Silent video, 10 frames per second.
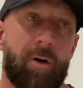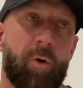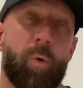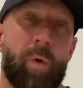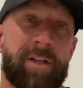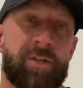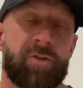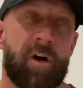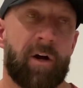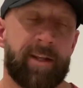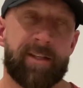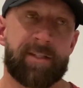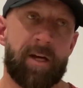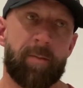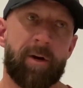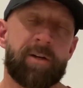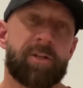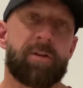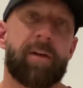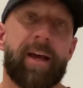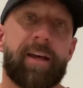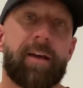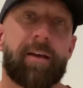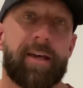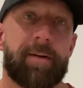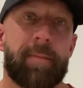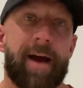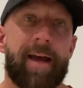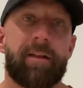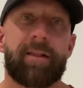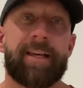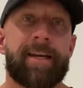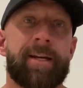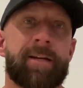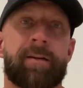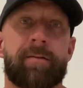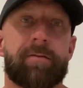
or Winstrol in the summer to like get my lean